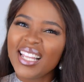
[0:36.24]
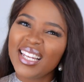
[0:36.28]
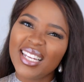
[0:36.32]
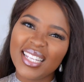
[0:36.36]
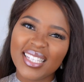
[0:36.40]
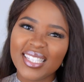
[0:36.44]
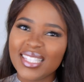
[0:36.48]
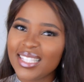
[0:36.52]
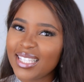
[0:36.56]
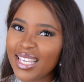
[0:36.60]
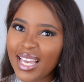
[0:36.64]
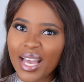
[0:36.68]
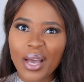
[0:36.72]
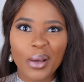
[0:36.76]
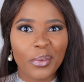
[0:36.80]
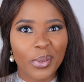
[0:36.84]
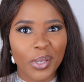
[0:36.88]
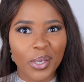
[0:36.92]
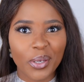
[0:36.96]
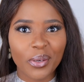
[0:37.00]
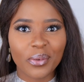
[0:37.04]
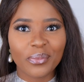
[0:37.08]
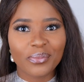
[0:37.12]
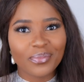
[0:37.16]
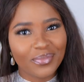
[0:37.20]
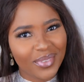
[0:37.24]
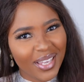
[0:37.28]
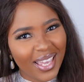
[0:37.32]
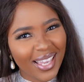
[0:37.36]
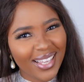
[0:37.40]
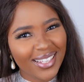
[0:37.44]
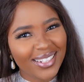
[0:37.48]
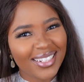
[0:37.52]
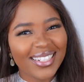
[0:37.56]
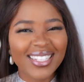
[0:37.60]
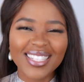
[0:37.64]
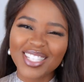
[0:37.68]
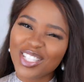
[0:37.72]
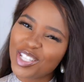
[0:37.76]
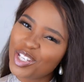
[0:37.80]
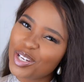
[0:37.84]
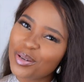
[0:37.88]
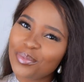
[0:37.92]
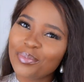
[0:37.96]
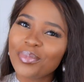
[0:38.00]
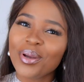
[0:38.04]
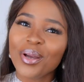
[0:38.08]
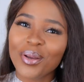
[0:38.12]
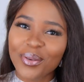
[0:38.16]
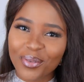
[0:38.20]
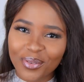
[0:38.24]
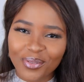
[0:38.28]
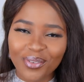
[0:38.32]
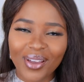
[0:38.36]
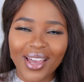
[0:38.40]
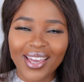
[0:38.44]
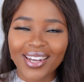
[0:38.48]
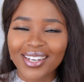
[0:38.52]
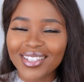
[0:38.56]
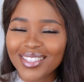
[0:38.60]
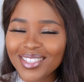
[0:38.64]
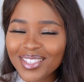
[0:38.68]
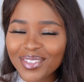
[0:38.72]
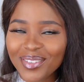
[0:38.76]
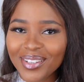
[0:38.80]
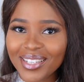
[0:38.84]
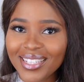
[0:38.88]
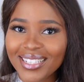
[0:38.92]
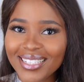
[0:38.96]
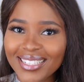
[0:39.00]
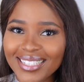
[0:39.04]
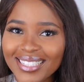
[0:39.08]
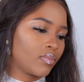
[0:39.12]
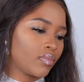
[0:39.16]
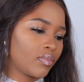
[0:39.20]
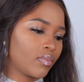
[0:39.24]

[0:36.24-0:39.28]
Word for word: let's see how we go. Okay, let's jump right into it.